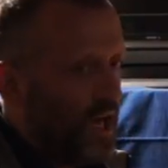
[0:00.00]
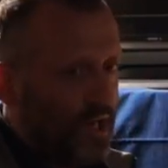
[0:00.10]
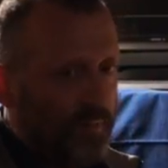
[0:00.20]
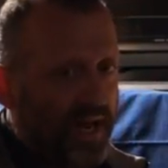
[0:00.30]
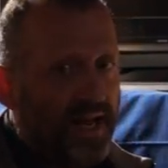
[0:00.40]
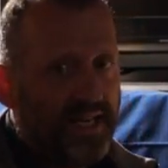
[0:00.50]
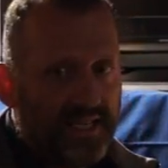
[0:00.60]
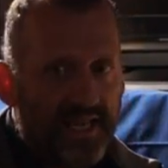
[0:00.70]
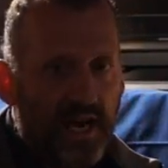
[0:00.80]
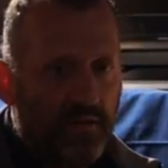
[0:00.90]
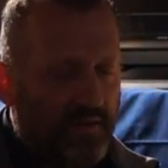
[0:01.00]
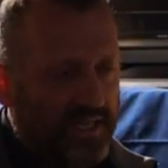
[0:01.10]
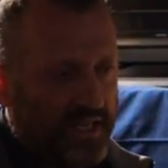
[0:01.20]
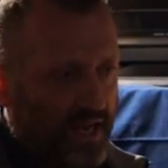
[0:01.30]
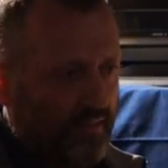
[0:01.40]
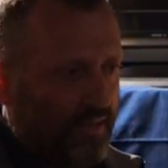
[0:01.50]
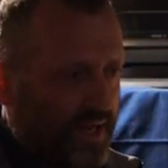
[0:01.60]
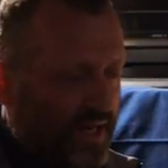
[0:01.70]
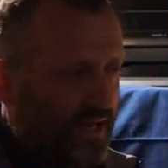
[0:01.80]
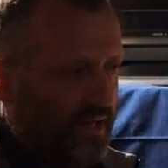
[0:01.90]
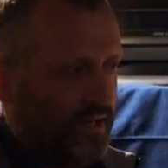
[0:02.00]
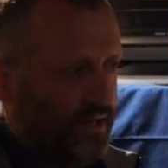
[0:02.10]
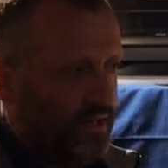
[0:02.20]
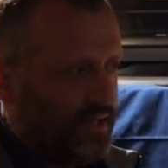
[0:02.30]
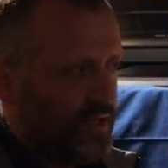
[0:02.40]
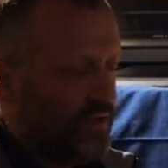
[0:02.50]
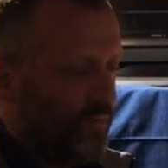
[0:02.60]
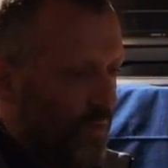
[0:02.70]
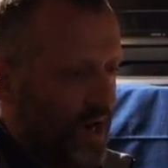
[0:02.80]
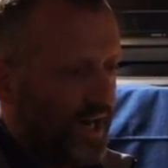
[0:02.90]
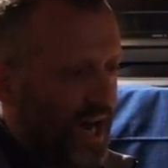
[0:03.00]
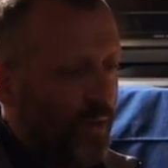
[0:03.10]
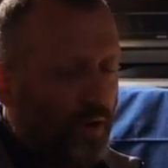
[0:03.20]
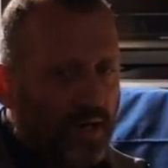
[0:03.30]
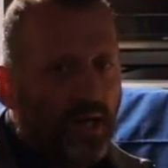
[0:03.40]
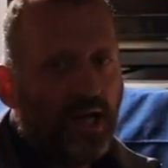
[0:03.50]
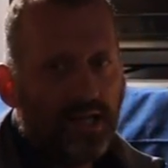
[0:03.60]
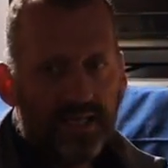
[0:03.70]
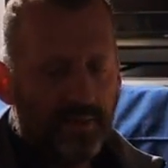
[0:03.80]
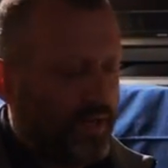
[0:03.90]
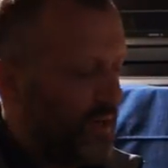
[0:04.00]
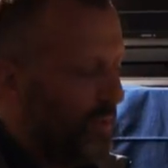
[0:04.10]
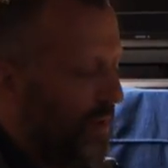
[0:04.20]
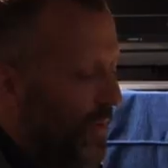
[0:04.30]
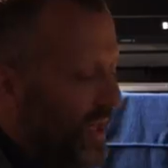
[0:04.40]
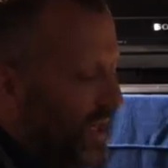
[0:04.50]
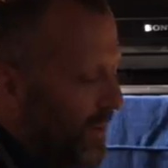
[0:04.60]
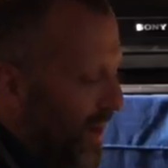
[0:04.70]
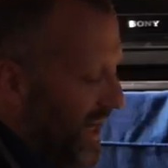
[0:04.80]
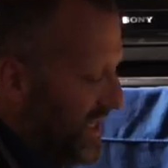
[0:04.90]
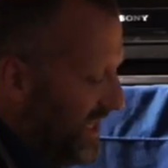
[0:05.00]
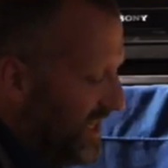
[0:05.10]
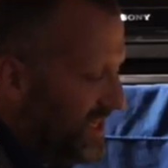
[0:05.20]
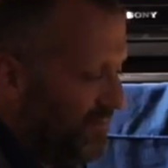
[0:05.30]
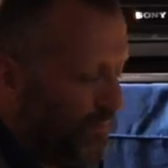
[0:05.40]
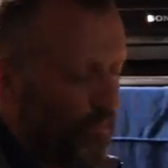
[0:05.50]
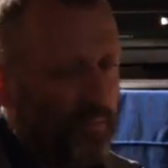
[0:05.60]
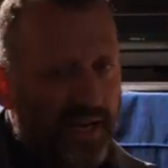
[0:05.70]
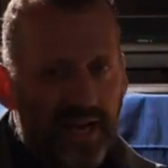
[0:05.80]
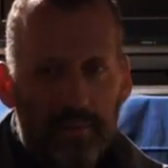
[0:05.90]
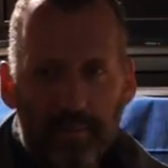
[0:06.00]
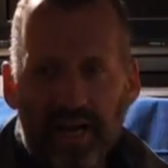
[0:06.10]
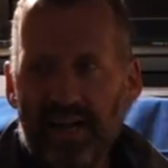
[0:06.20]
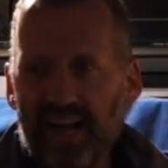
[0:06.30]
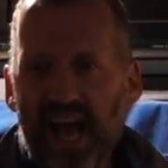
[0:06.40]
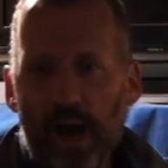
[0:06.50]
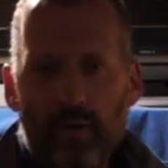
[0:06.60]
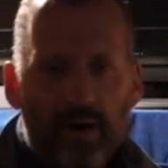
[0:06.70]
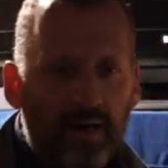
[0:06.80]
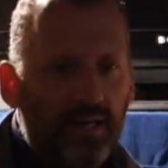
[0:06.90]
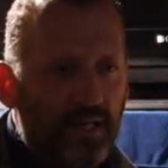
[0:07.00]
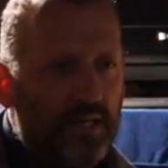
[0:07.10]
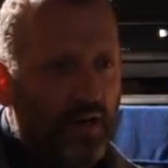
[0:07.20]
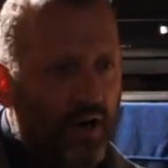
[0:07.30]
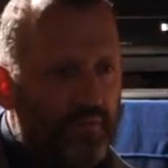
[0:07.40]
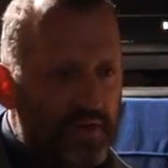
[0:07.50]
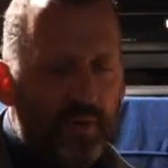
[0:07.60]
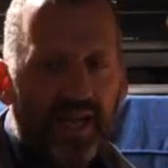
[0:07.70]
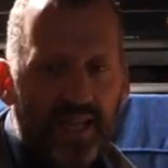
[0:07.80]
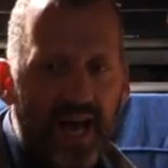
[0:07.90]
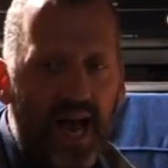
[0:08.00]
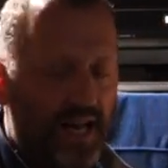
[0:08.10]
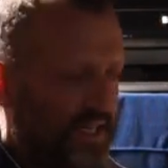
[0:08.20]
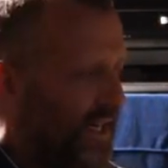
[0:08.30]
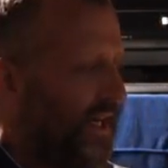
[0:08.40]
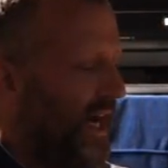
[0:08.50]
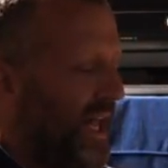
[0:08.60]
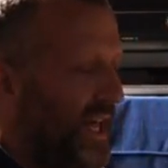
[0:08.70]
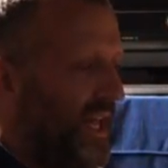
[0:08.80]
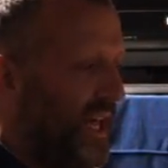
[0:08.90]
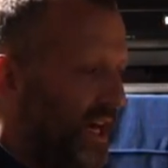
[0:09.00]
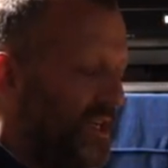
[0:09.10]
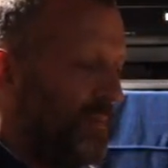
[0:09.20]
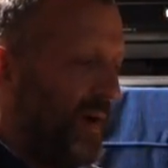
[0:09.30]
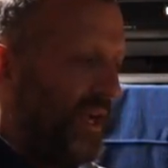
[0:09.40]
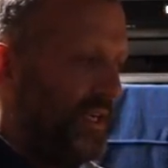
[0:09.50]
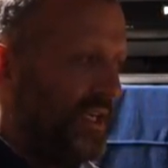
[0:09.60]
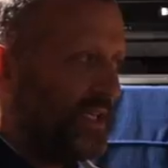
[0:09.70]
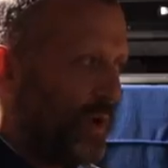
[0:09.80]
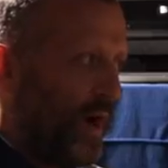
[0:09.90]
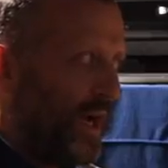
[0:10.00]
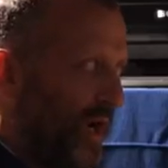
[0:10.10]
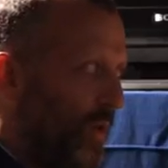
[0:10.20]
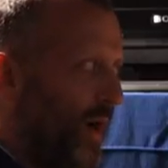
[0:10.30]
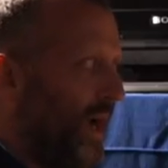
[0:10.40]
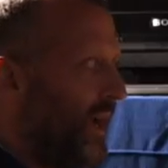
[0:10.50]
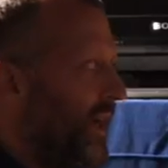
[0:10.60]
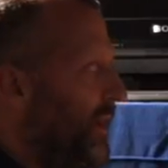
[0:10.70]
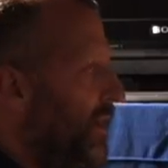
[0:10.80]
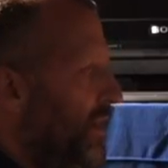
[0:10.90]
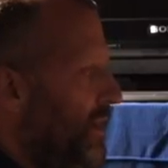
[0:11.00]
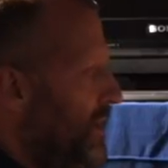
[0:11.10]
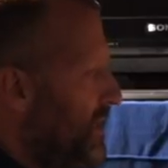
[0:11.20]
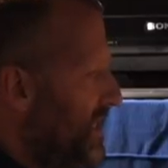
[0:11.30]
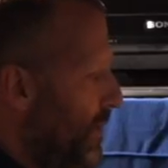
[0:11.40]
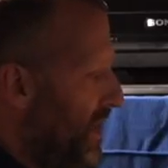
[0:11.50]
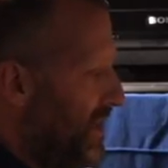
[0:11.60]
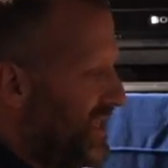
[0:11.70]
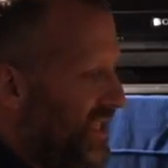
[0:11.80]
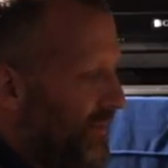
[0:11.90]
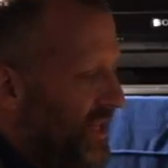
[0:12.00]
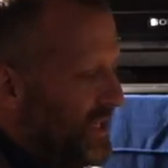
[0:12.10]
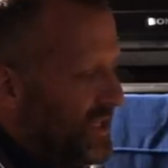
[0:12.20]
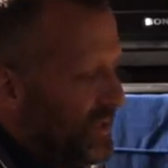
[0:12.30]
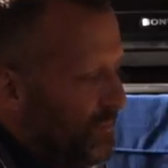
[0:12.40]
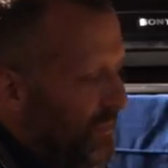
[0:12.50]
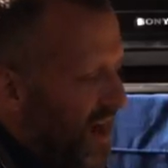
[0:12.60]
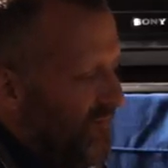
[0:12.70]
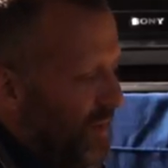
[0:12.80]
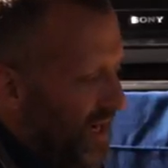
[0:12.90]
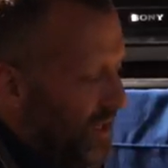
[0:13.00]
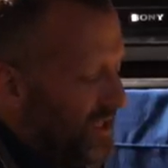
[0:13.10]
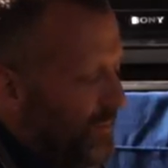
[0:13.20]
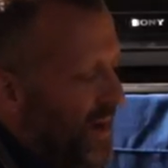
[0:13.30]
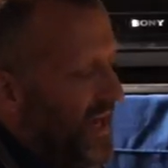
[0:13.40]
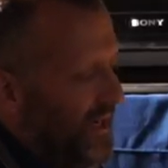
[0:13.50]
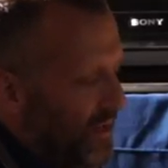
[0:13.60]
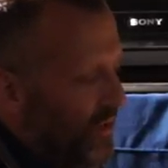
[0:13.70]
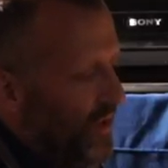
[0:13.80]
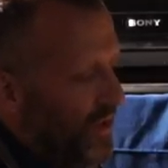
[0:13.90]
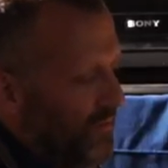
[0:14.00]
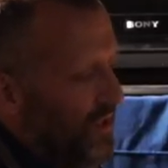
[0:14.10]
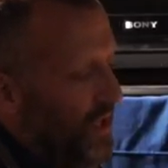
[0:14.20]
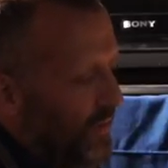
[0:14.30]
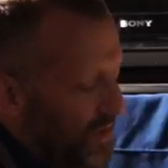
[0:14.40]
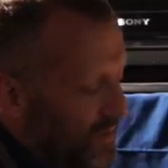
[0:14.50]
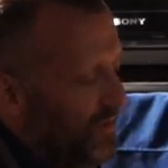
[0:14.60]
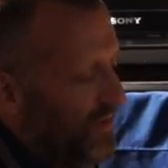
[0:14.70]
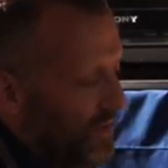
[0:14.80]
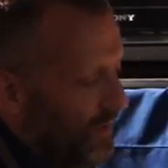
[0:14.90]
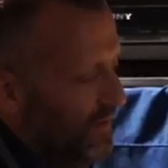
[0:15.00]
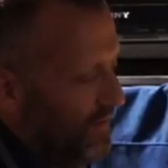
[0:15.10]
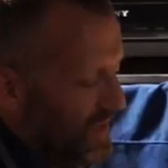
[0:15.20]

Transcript: color plan itself, I generally sort of work out what colors I'm going to put within the painting in probably in about an hour of doing that. And then the underpainting is quite quick. And so in some of this is I've begun to paint on a, you know, the, the,